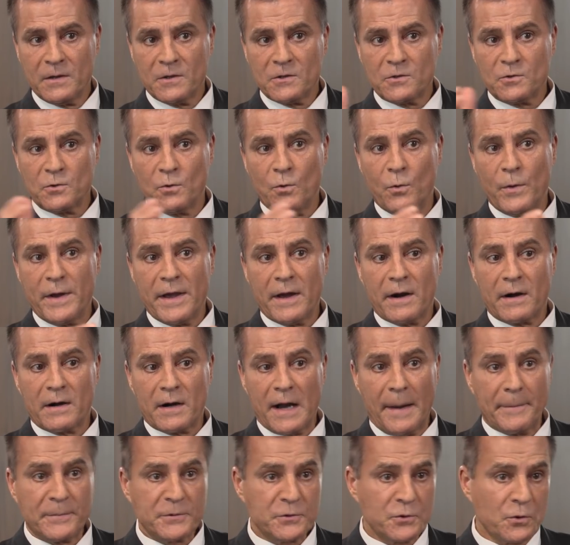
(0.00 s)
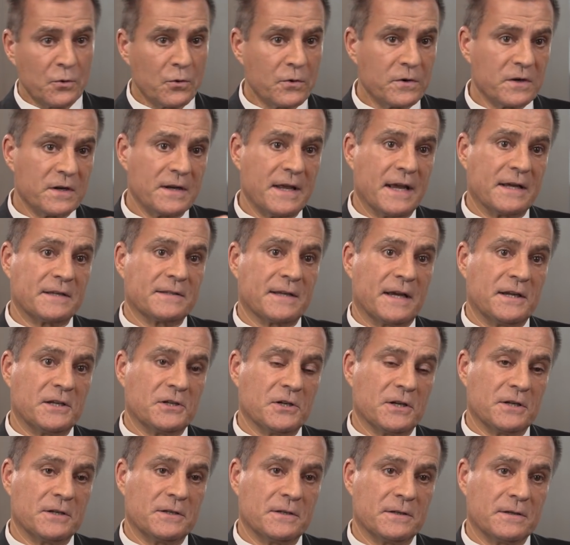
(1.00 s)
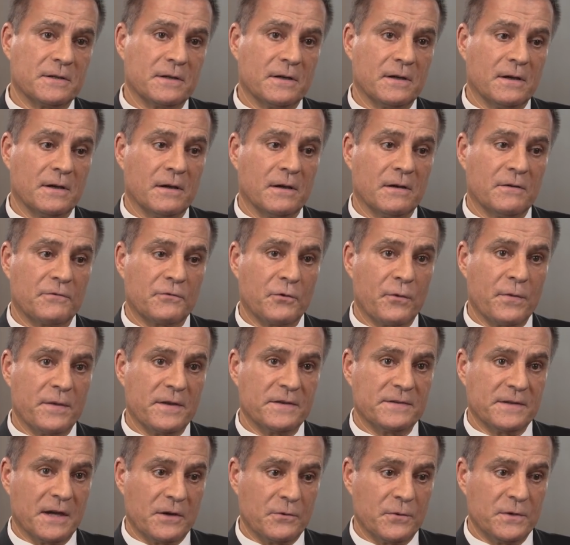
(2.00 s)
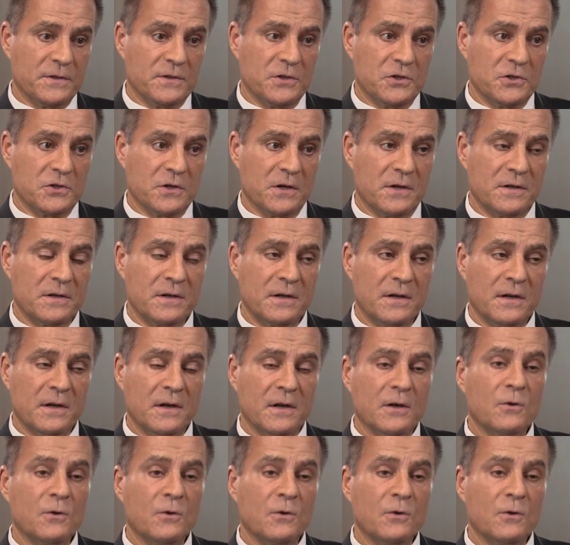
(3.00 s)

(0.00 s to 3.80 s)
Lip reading: So we are absolutely excited for this acquisition.